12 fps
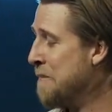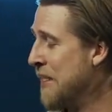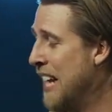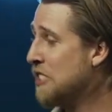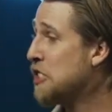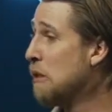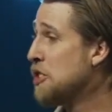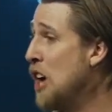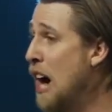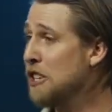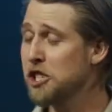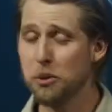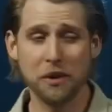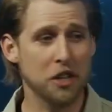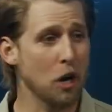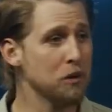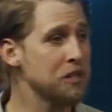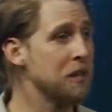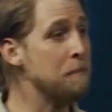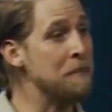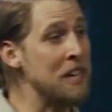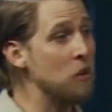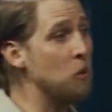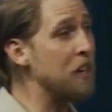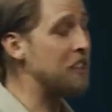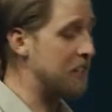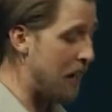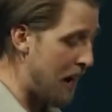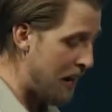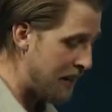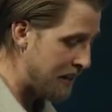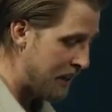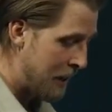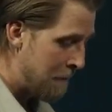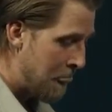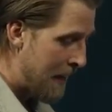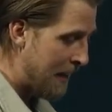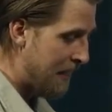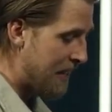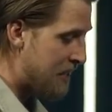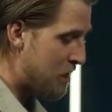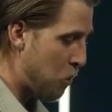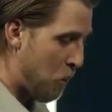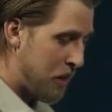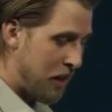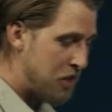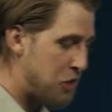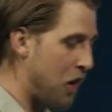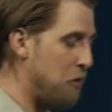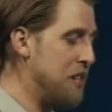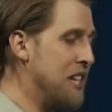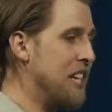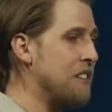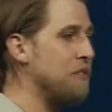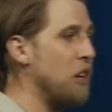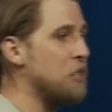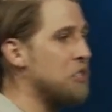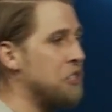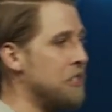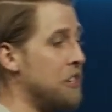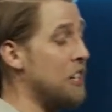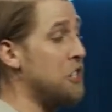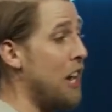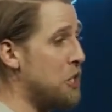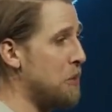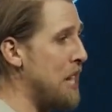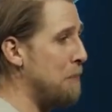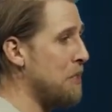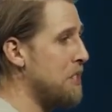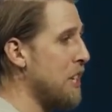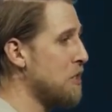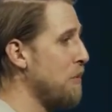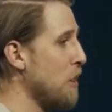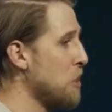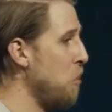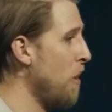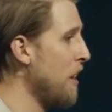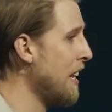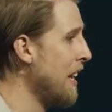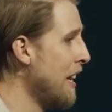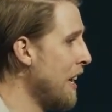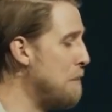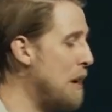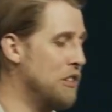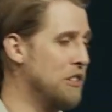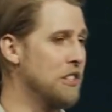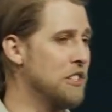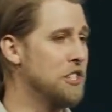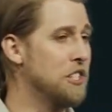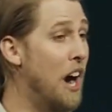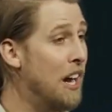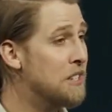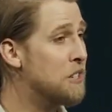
And so Joshua goes to meet with God, and this is where we're going to start reading in Joshua chapter 6, verse 1, about God's